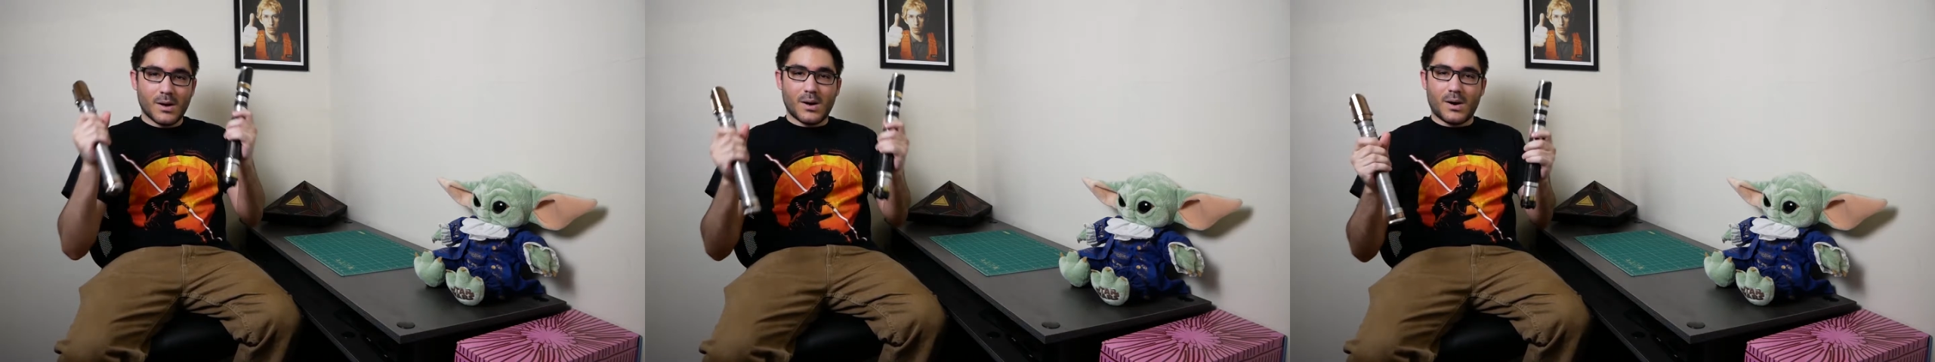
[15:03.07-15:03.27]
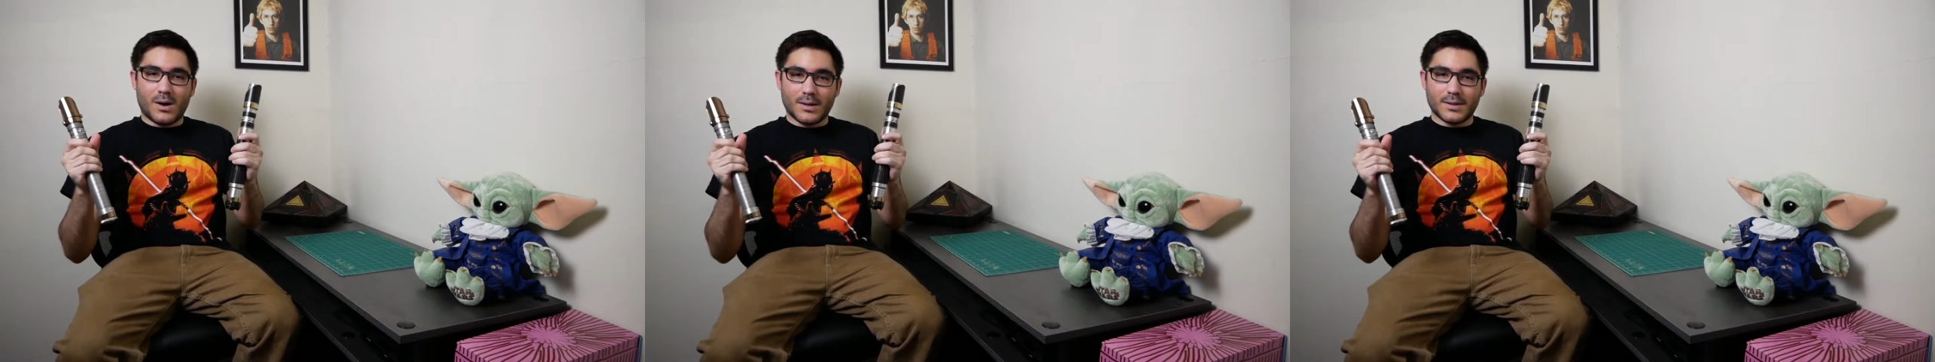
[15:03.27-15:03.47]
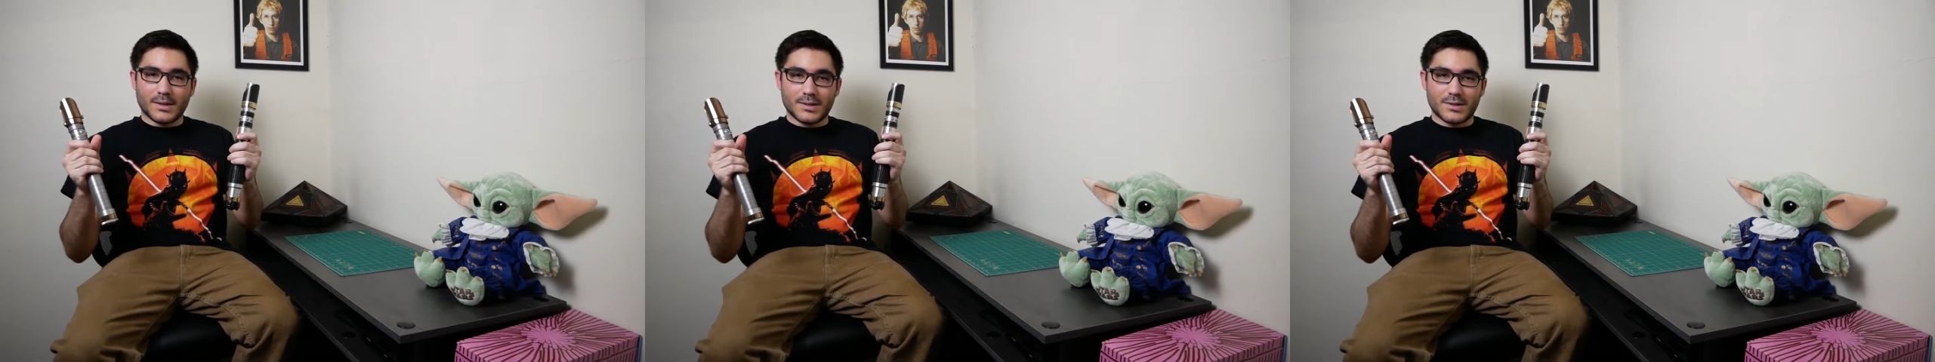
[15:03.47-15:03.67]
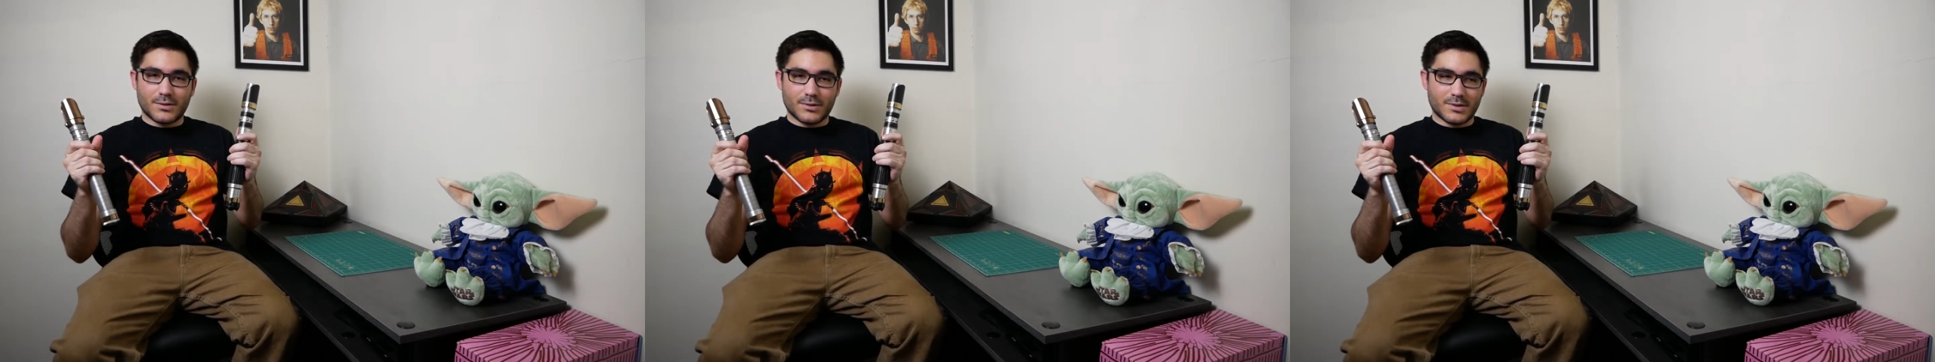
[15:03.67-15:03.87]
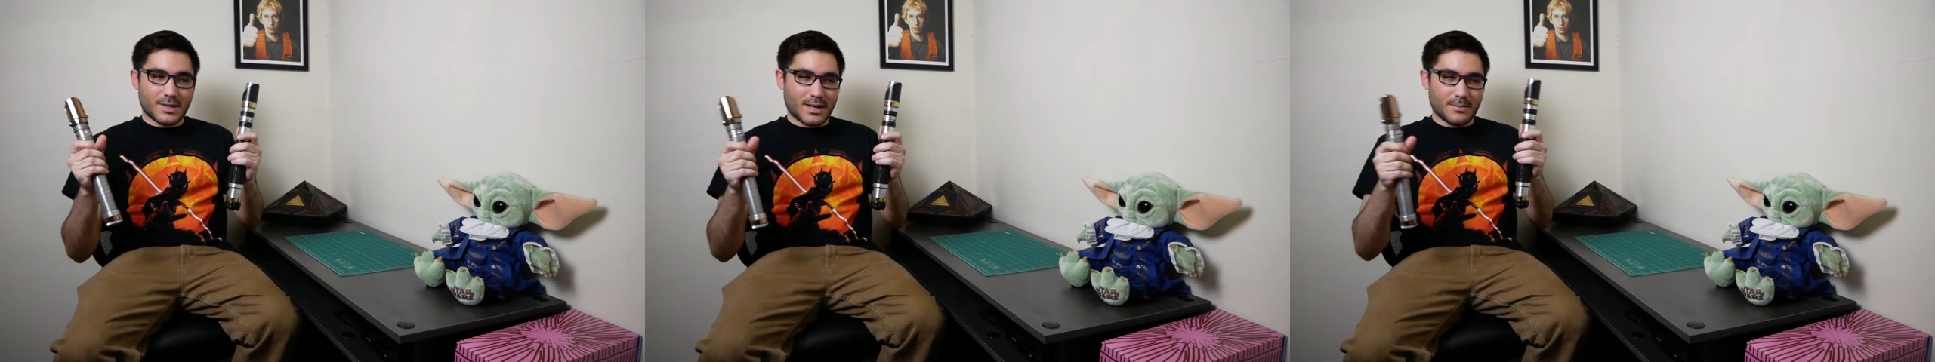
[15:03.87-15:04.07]
on these two
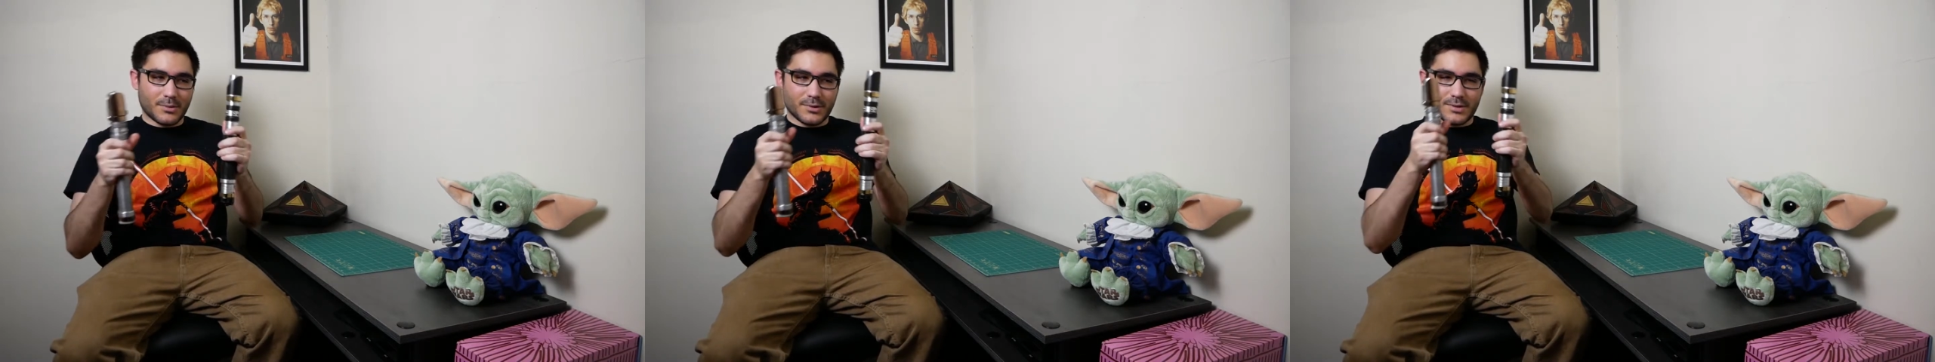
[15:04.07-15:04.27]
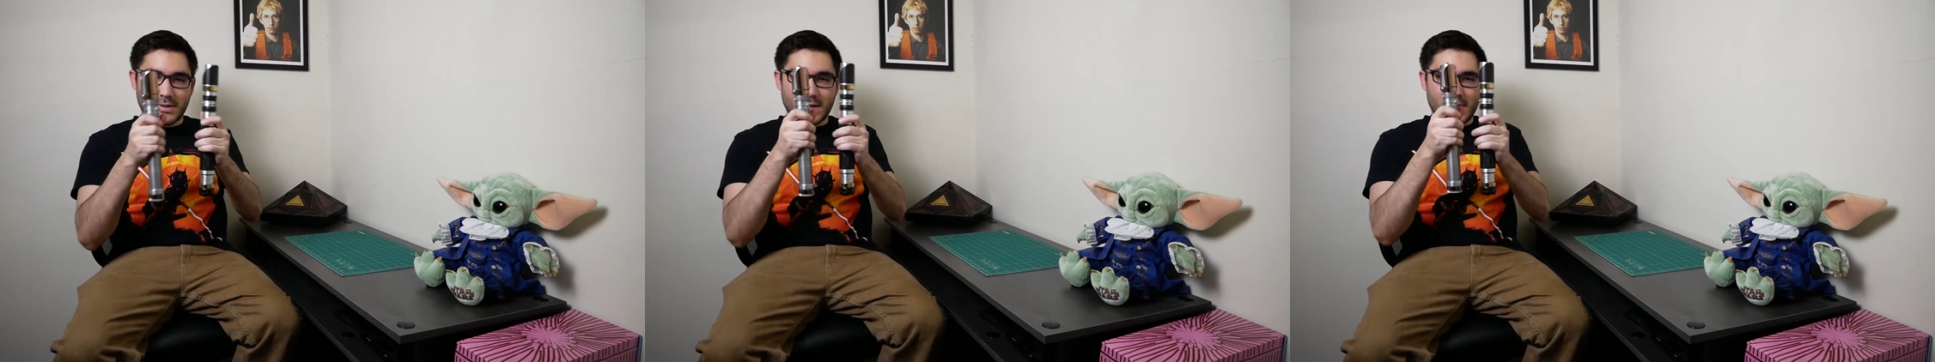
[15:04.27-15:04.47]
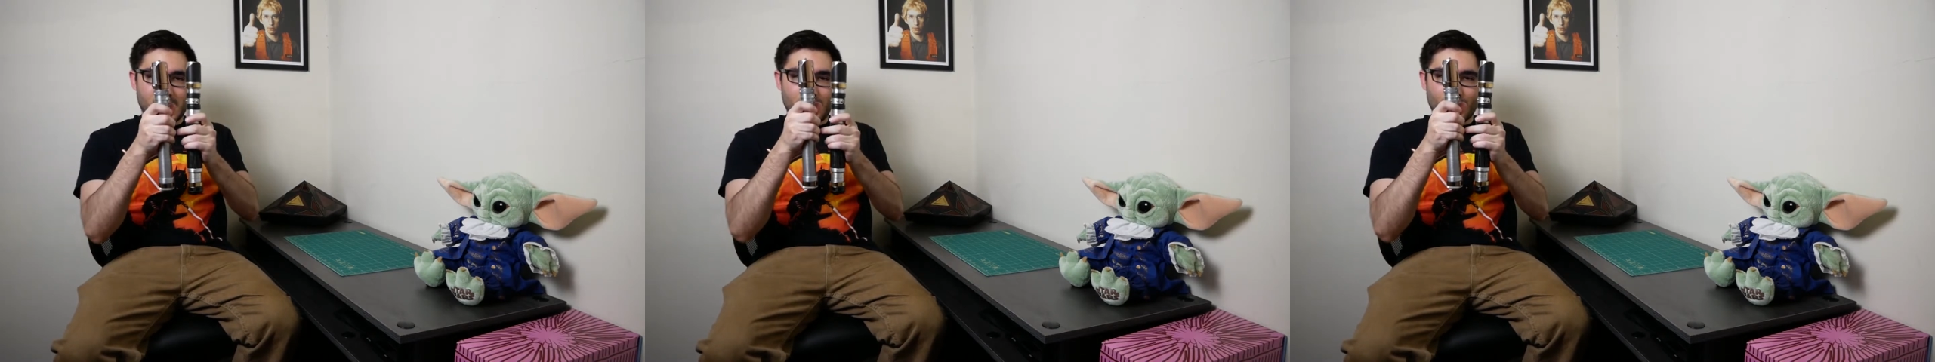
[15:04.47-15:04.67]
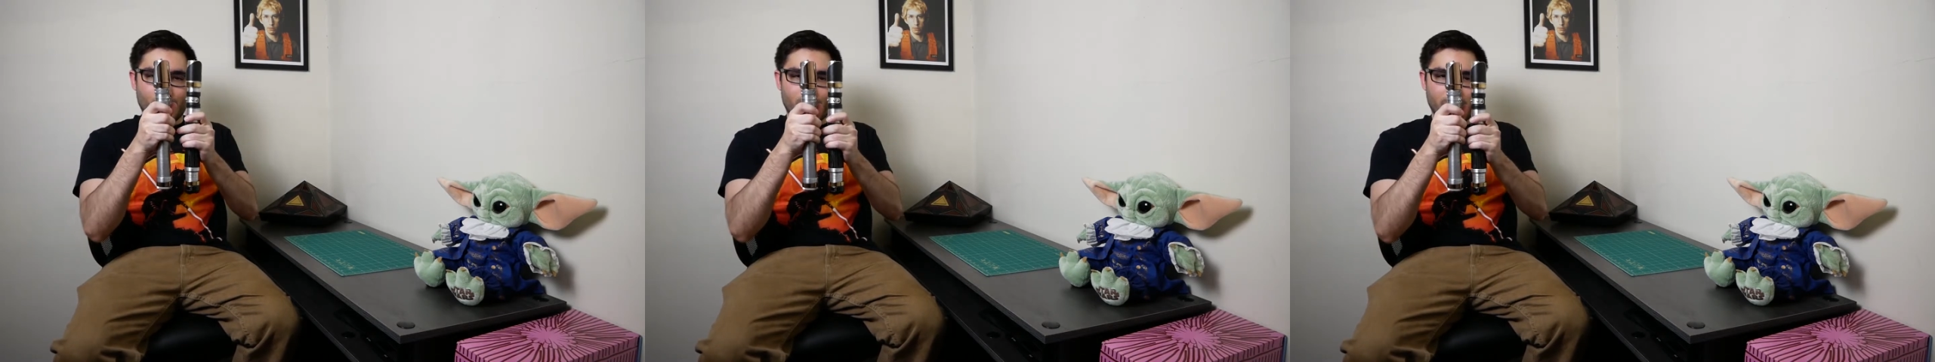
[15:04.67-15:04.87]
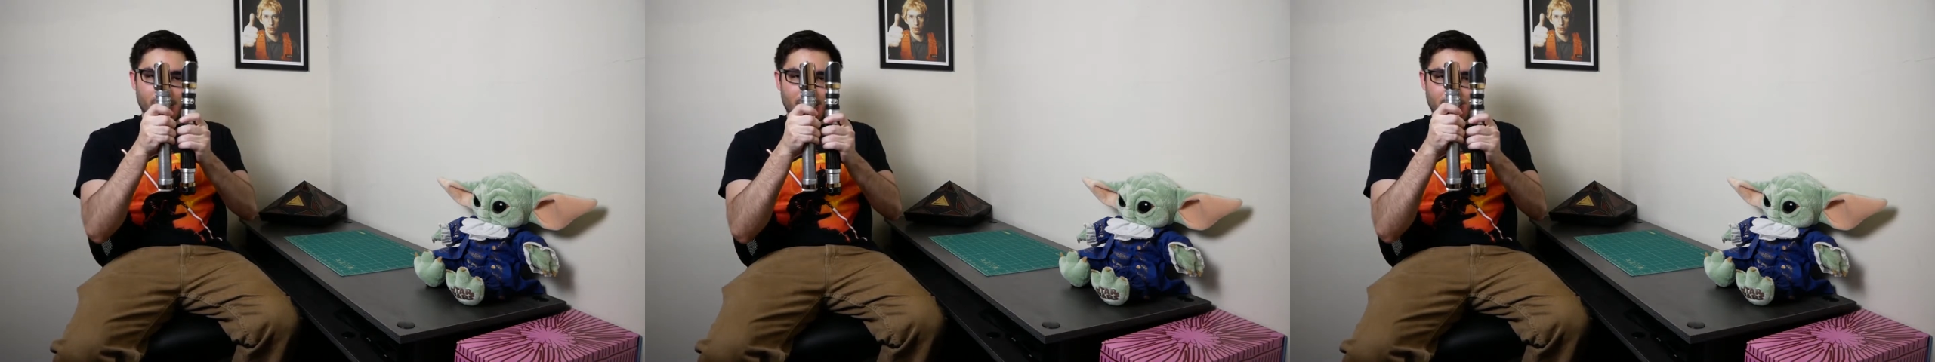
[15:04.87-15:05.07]
sabers
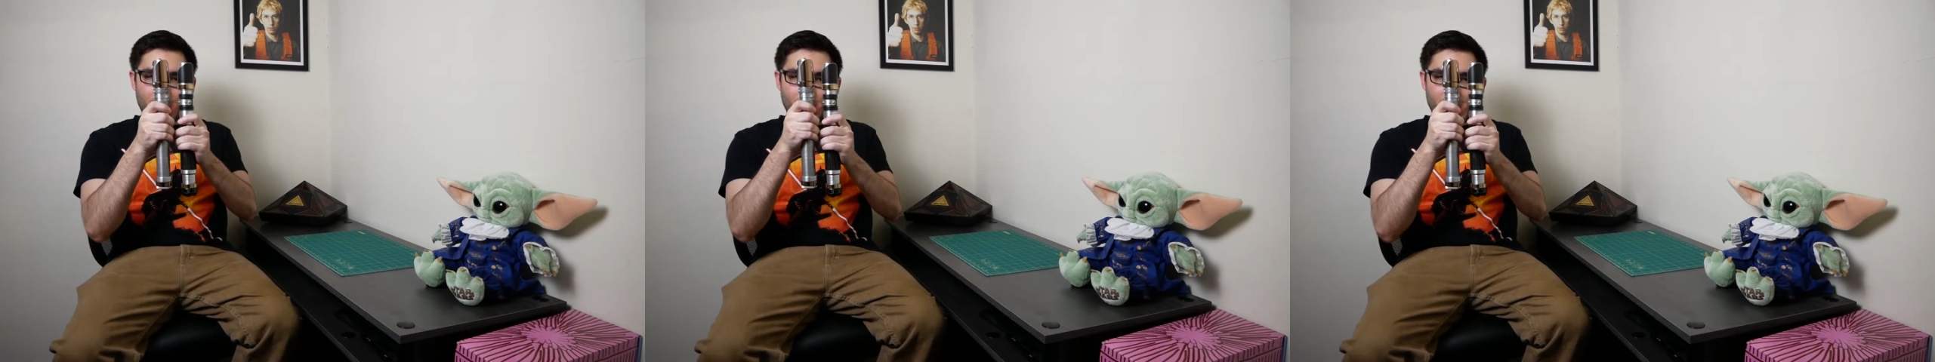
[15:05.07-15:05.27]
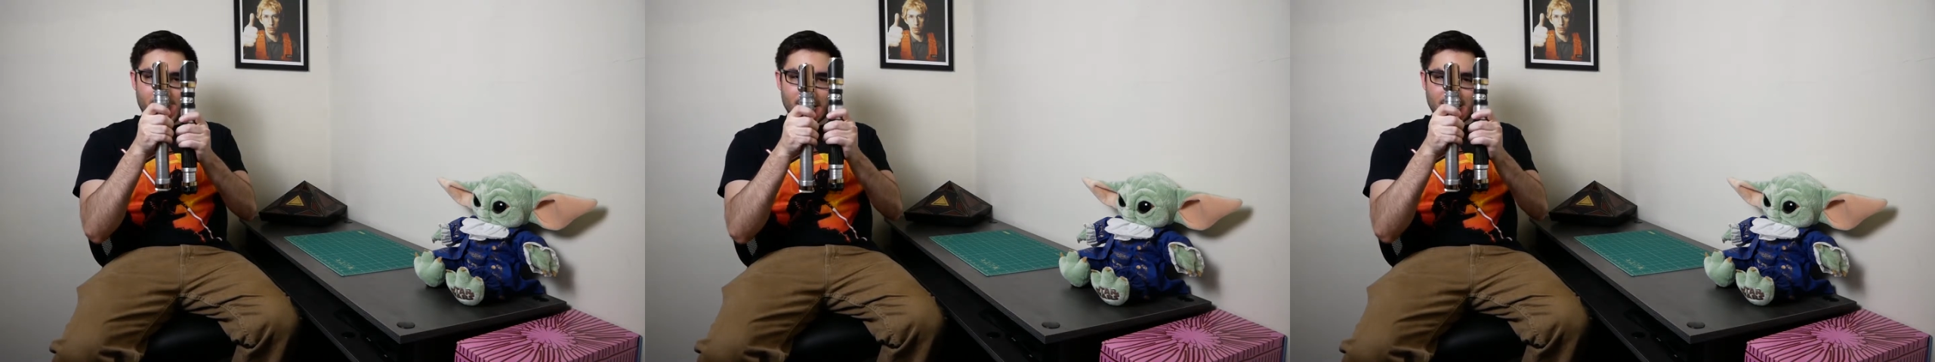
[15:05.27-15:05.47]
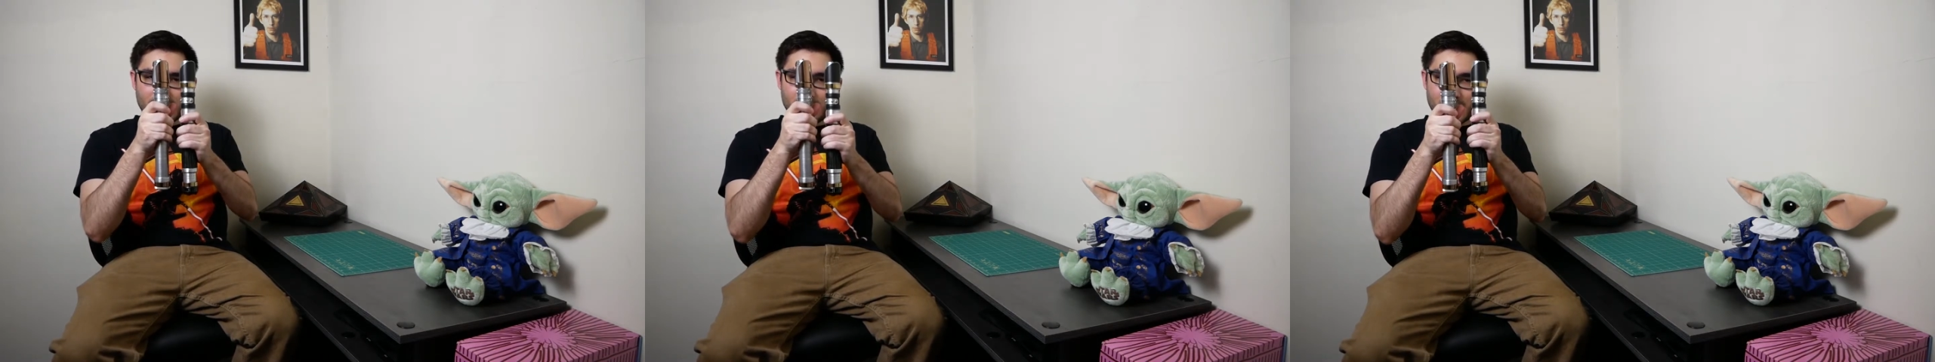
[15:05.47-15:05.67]
really brings them